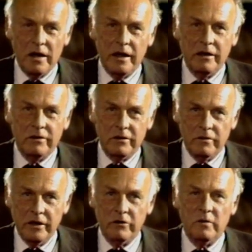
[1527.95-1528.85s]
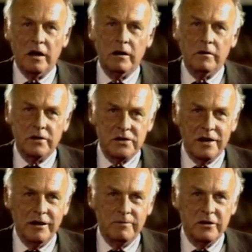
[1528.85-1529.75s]
I could go in tomorrow and
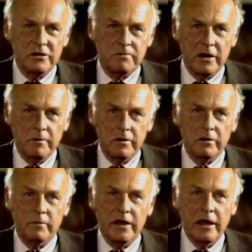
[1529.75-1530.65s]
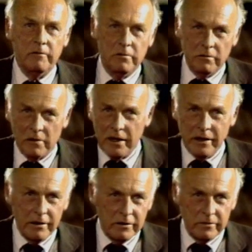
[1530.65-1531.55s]
sign a piece of paper. The bank will write
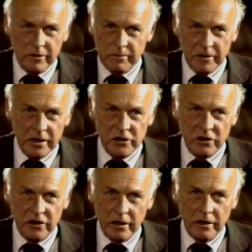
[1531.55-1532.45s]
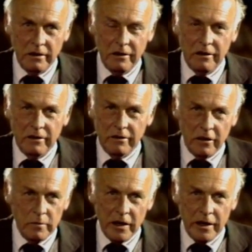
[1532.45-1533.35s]
out a deposit ticket.
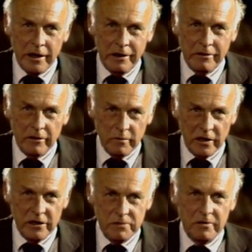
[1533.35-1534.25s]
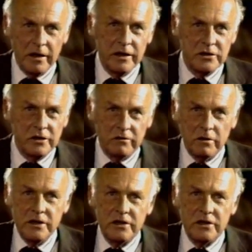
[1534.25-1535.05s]
Thereby, the money supply is increased.